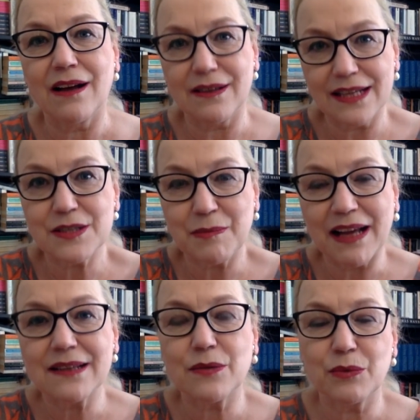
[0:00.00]
this
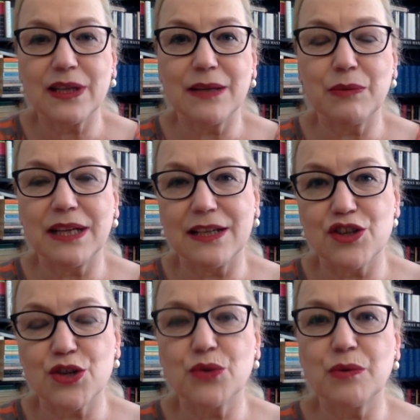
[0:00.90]
month, in
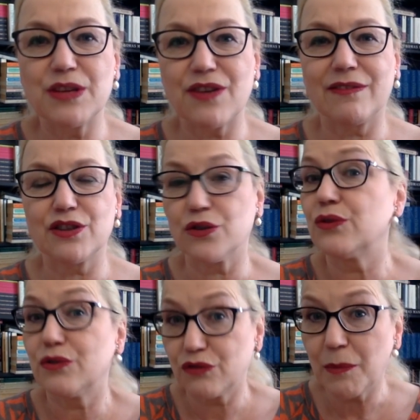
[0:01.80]
June, we traveled
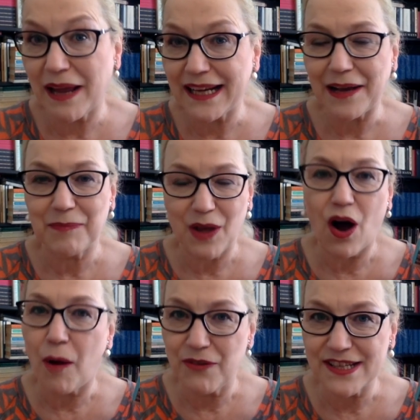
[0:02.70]
to Romania,
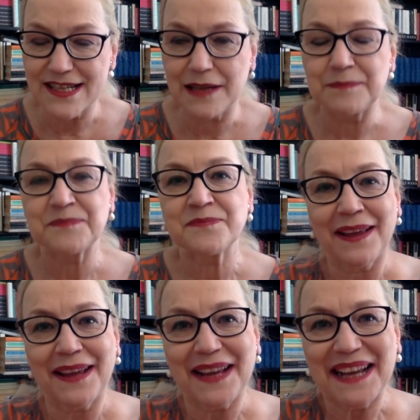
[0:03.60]
obviously.
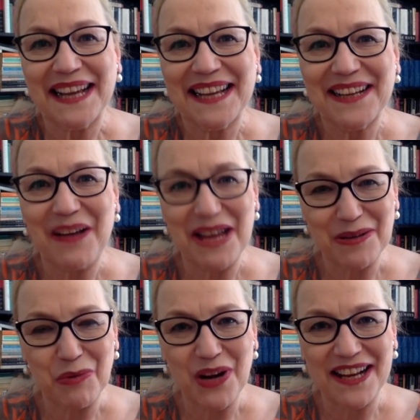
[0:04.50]
Now,
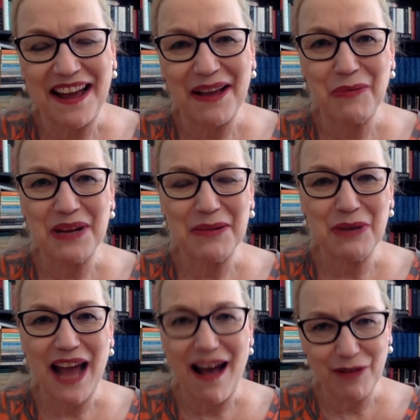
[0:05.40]
Hertha Müller and I,
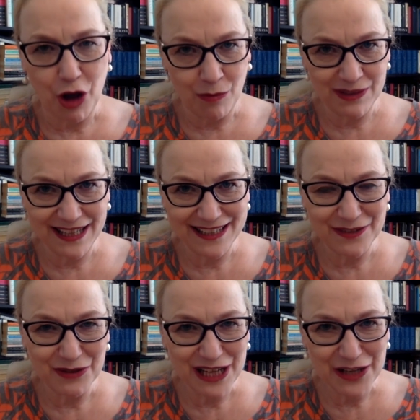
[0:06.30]
we have a
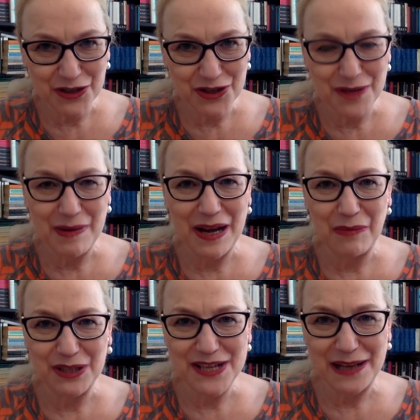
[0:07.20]
complicated relationship, and I
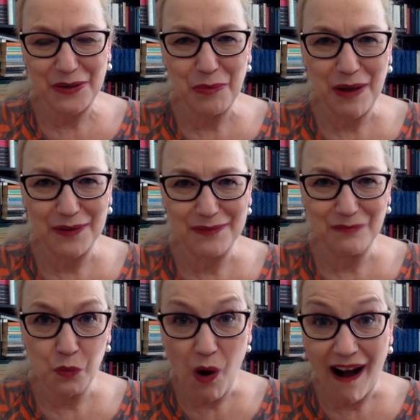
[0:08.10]
will tell you about
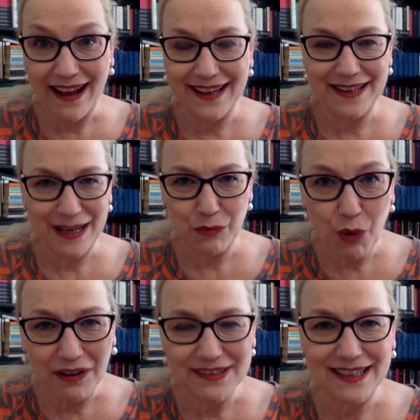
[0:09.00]
why and
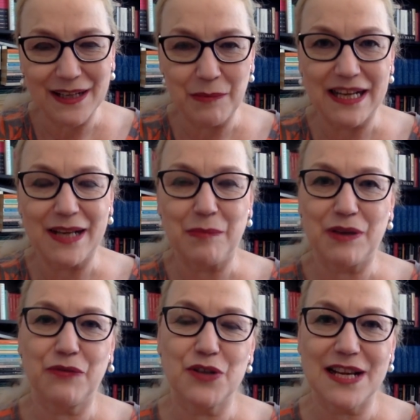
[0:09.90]
what in a minute.
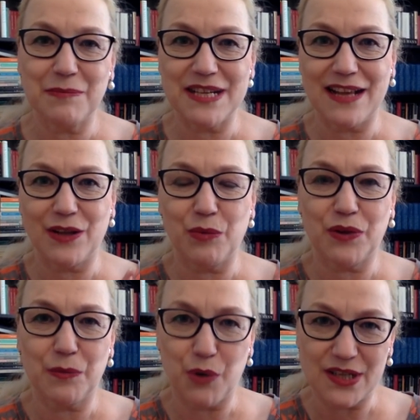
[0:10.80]
But first, let me tell you what
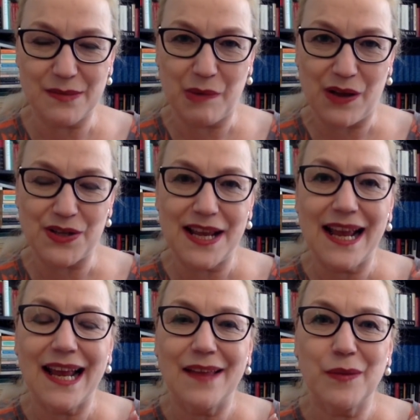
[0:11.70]
the book is about.
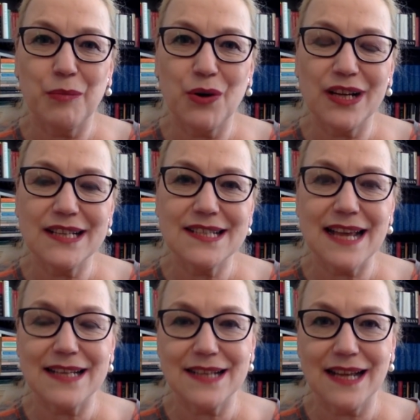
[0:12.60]
The book is
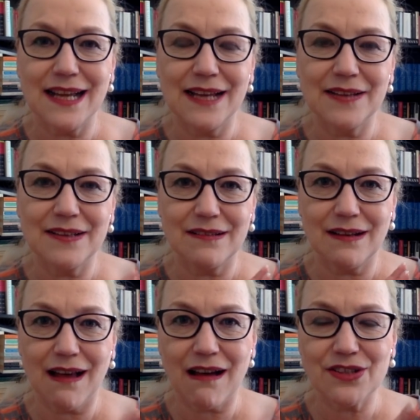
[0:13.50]
set in the
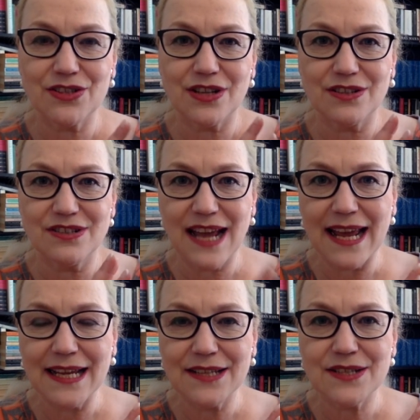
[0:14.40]
last
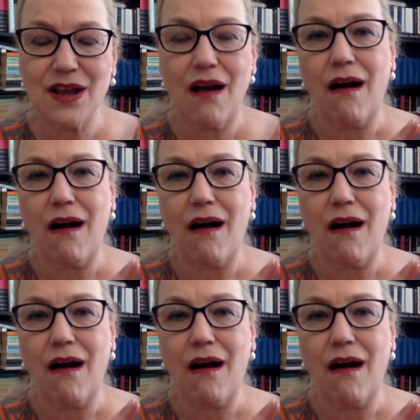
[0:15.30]
days,